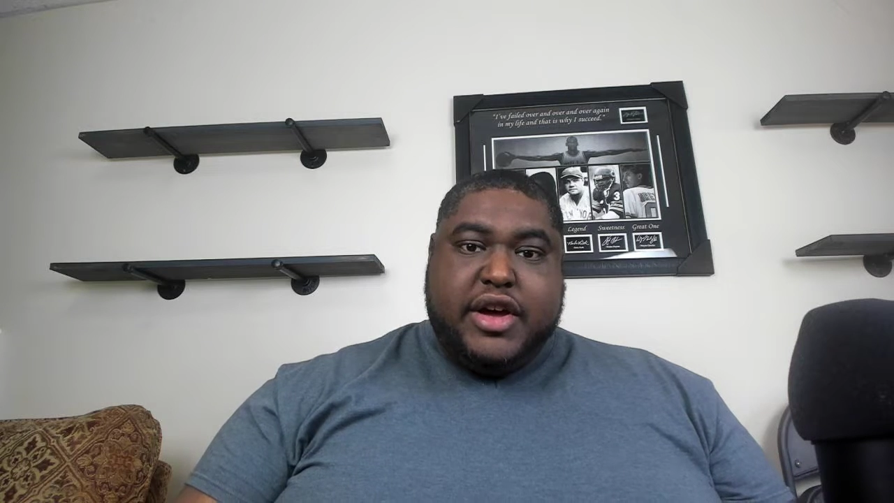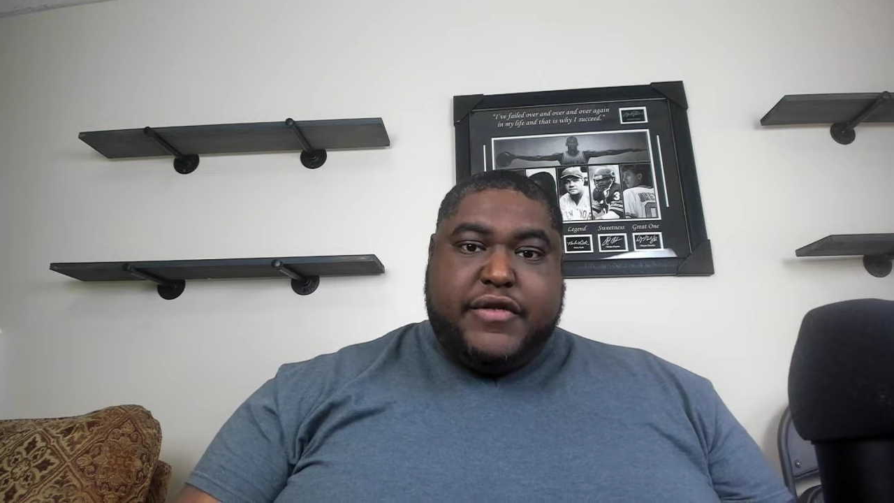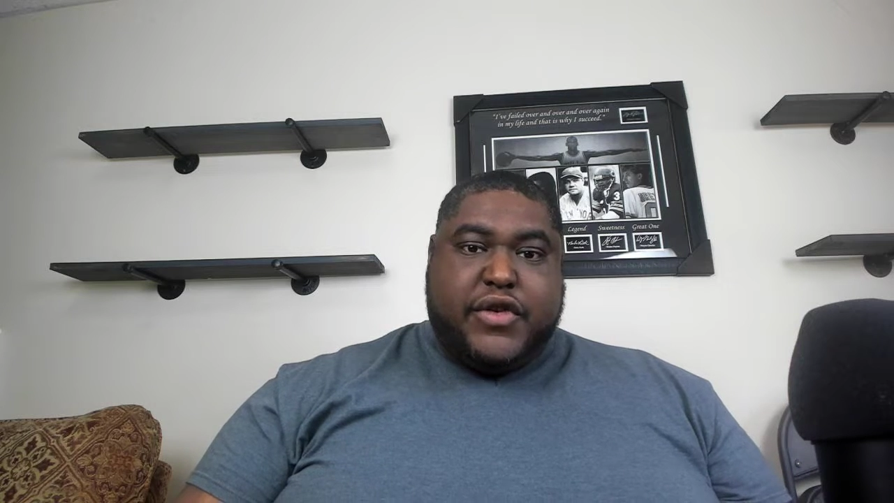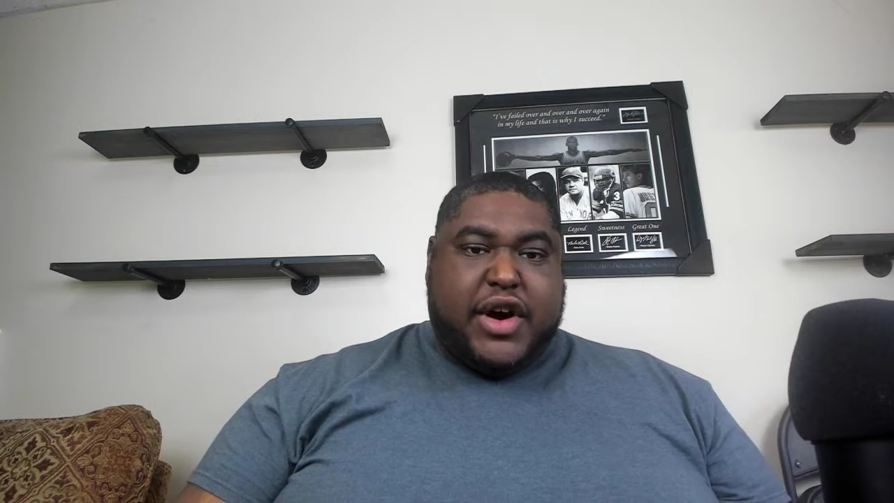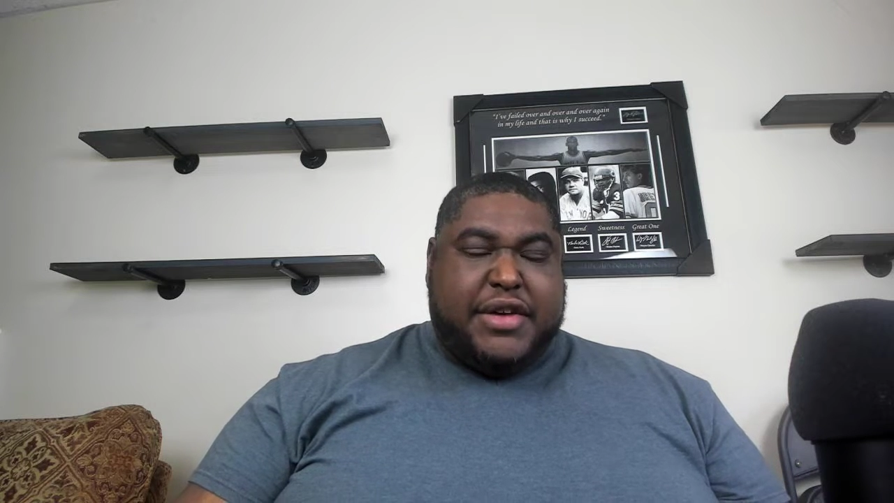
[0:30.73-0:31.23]

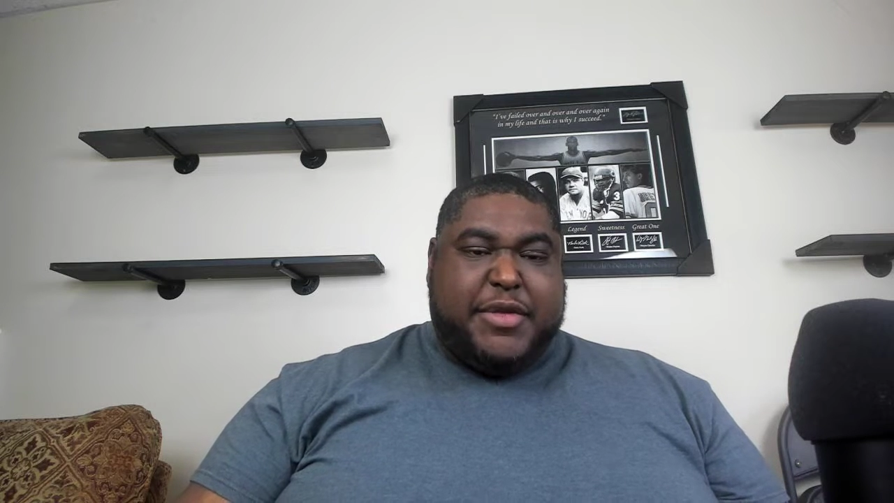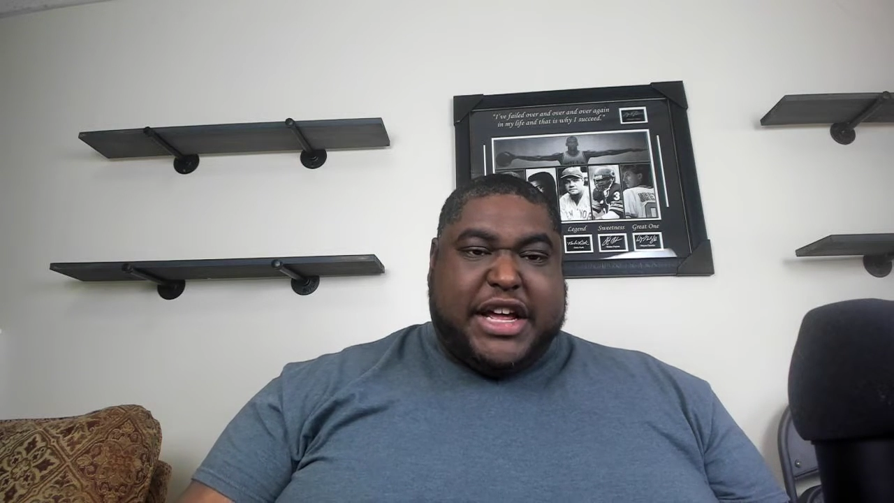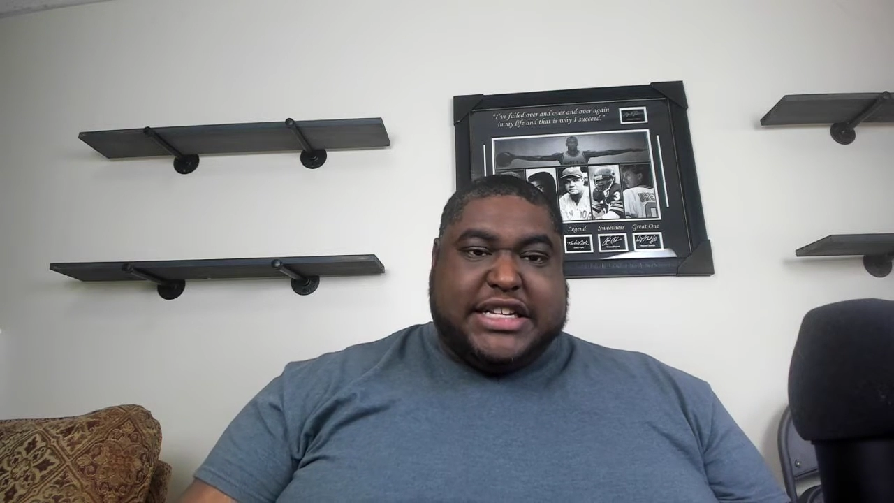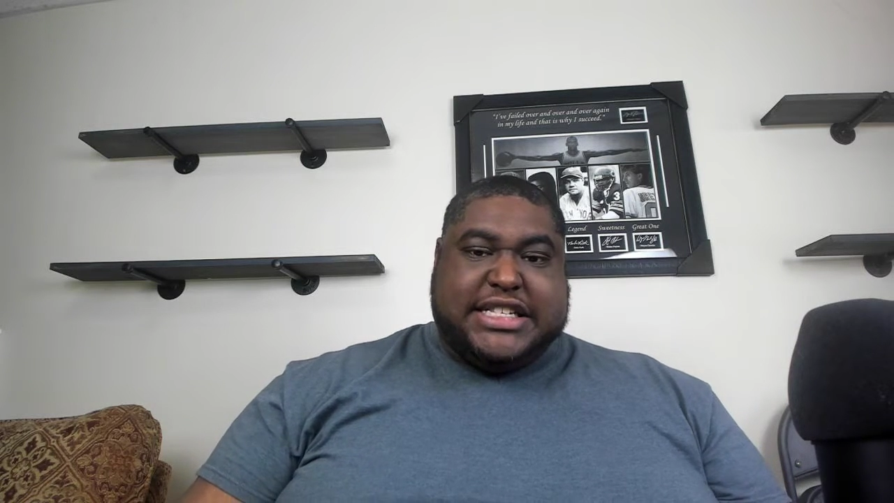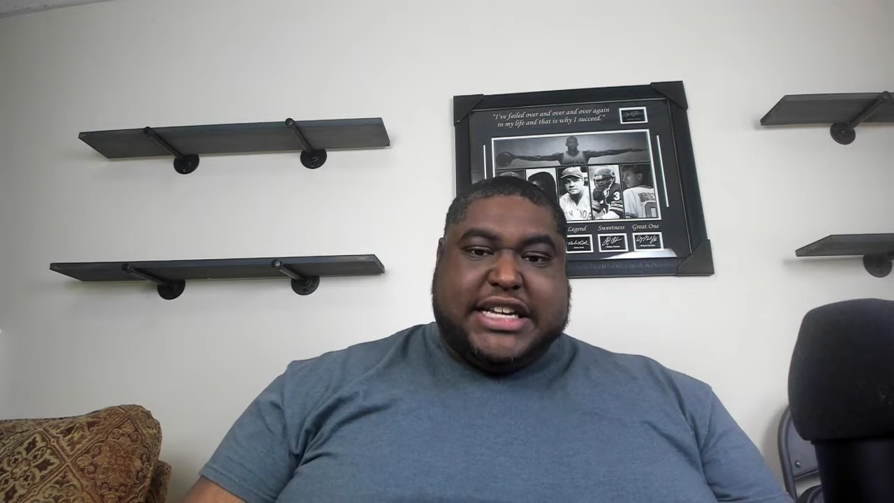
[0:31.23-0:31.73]
for, I
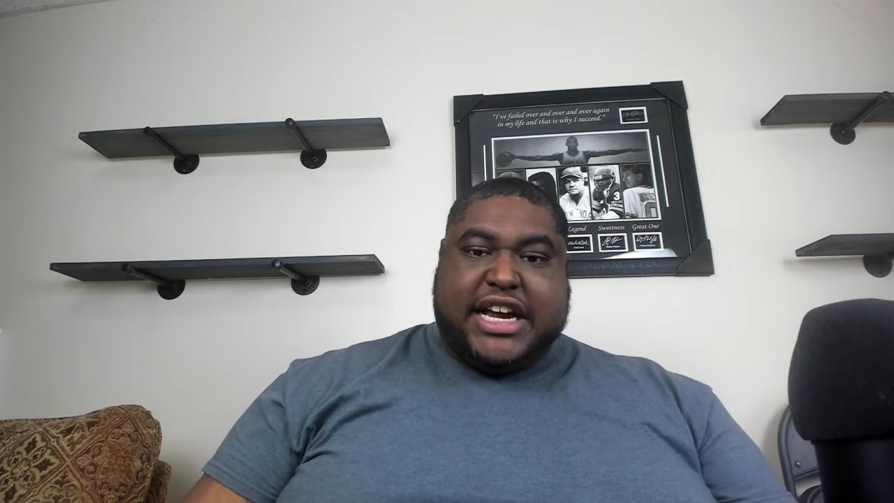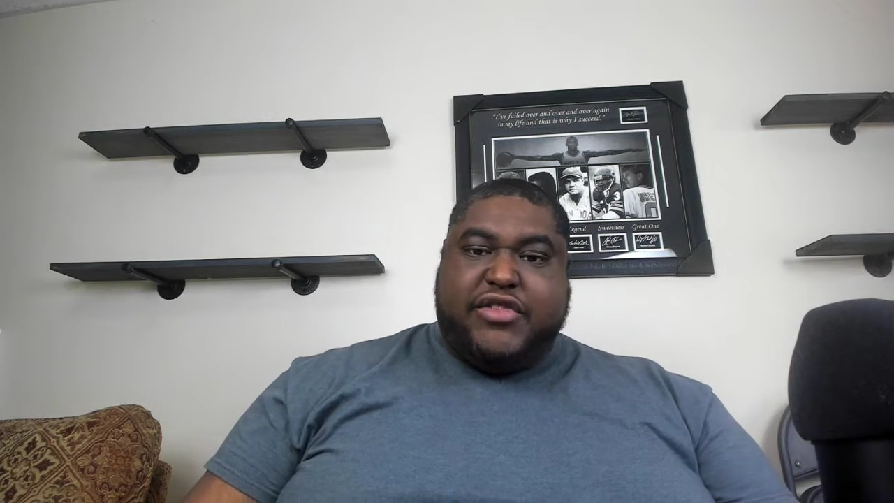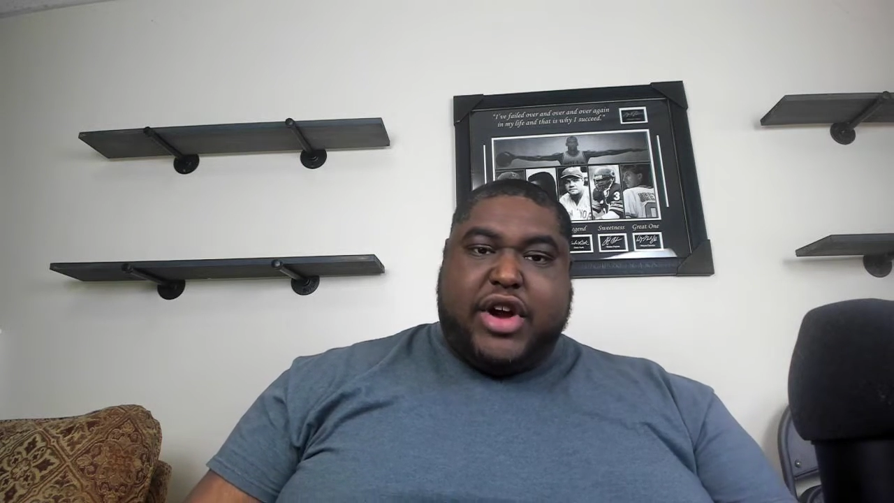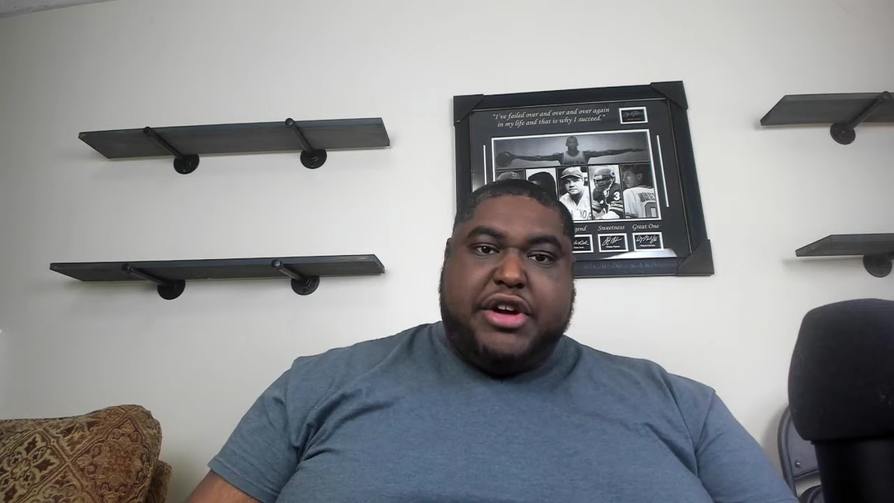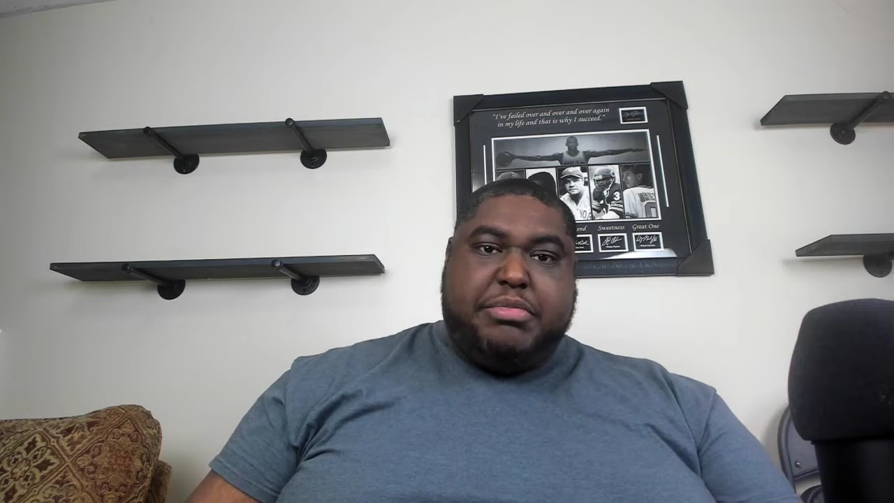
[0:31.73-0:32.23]
think, a
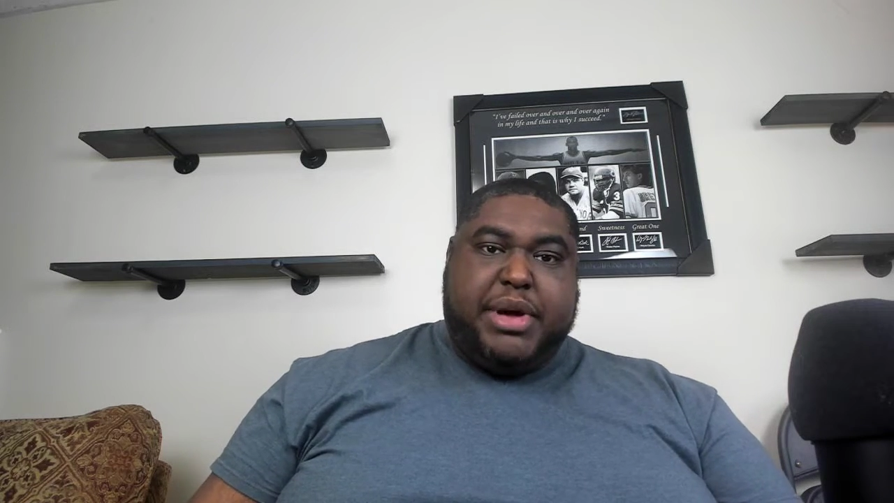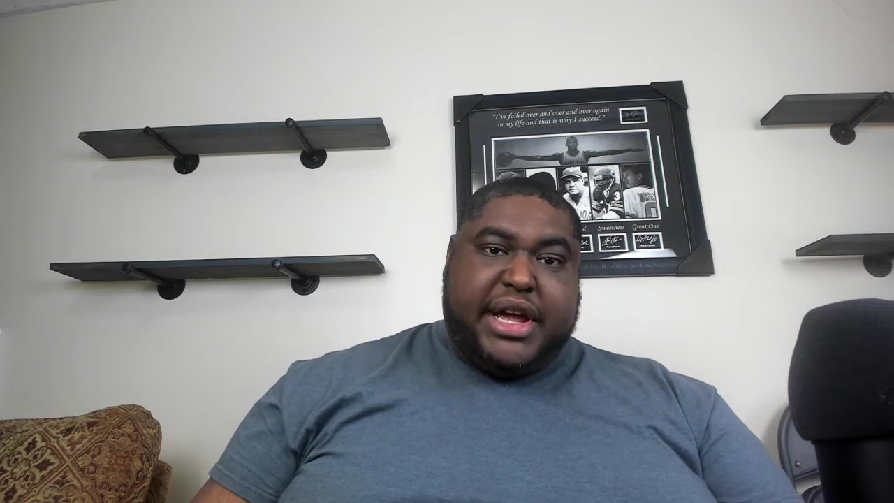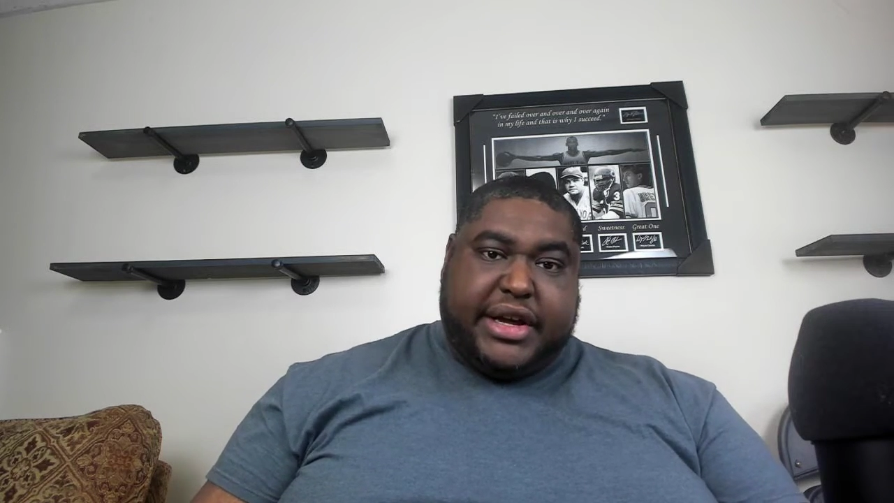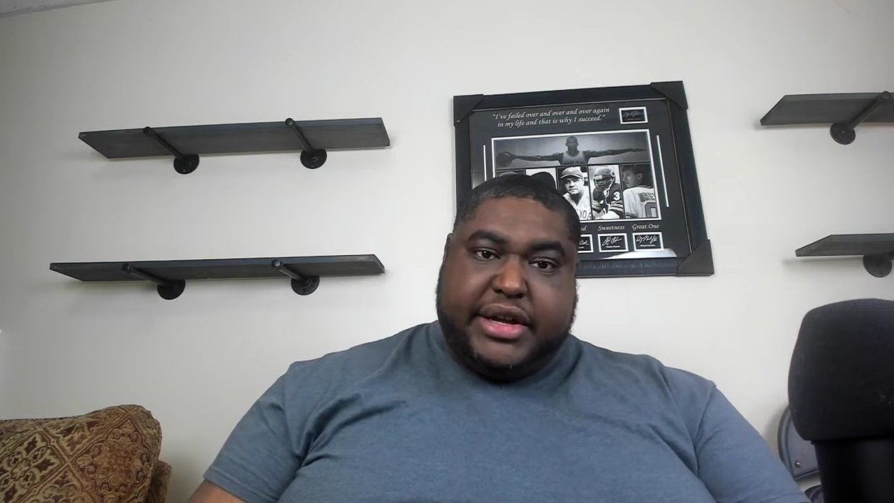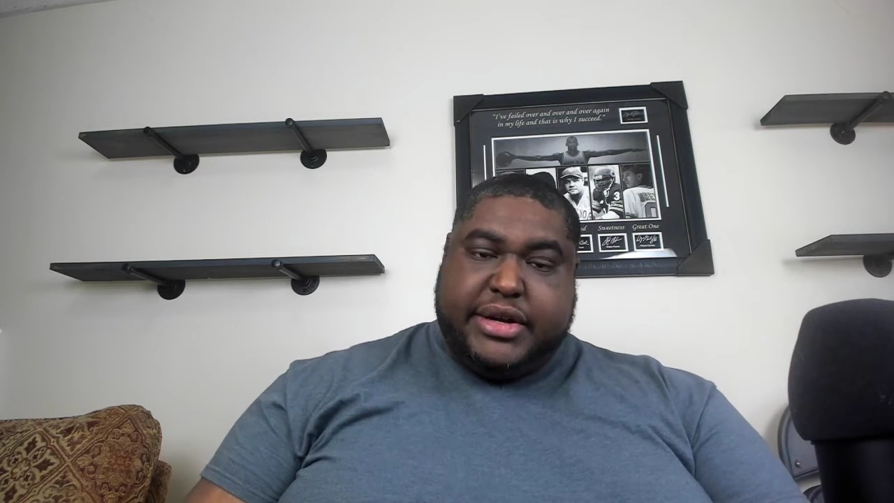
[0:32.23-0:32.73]
second-round
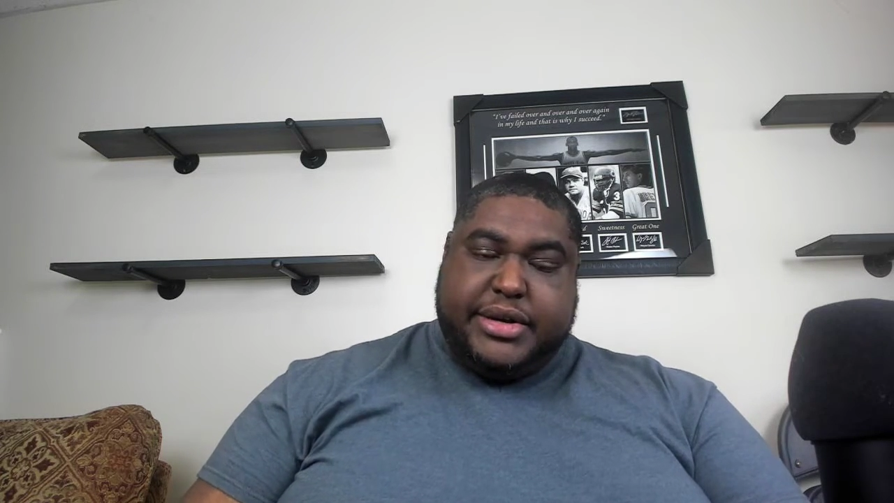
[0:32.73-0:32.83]
pick.